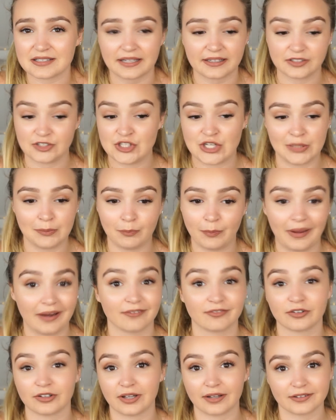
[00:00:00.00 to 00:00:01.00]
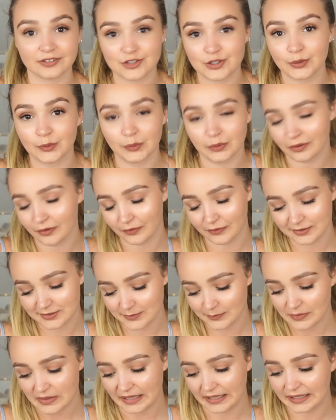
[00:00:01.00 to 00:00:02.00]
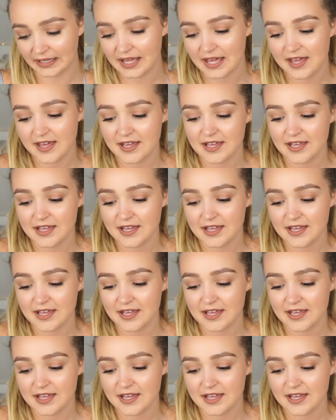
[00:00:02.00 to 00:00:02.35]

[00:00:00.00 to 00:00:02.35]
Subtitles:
like a cheap pair for like €2 or something.